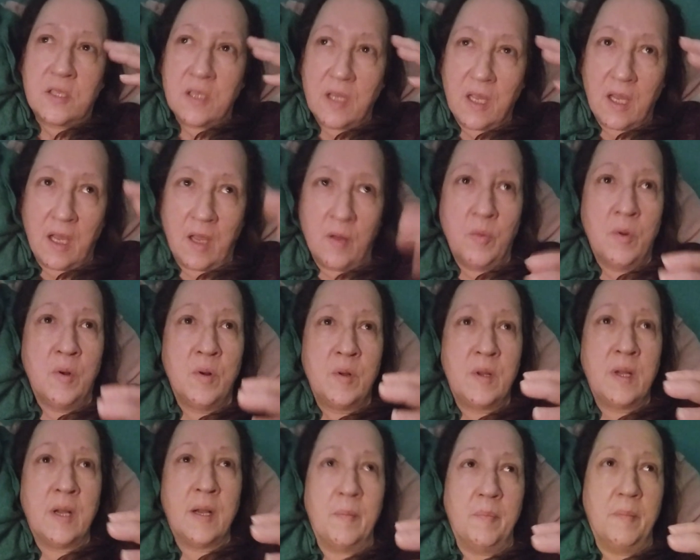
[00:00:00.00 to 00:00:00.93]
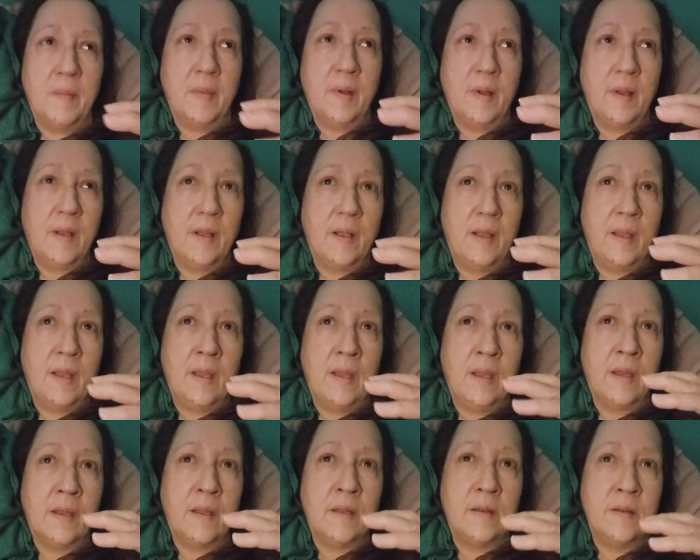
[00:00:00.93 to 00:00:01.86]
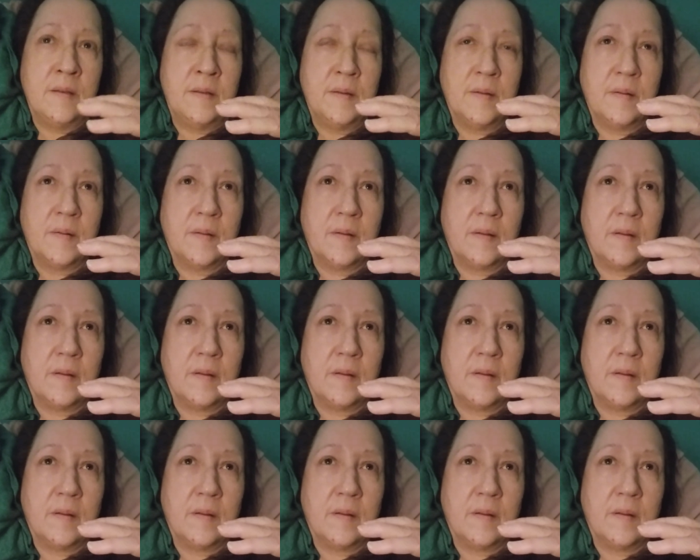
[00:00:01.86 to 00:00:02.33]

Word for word: I woke up and